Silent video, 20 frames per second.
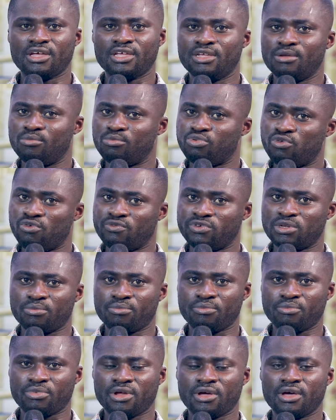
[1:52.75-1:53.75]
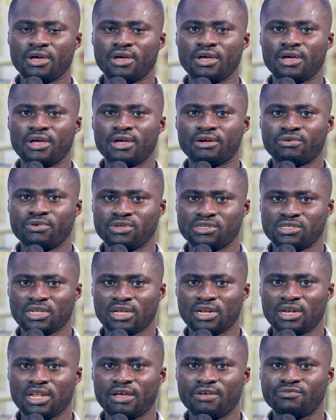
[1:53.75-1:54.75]
improved
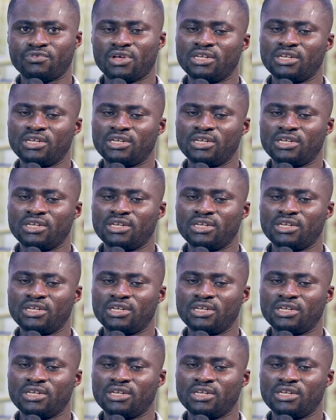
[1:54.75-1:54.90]
Christian life.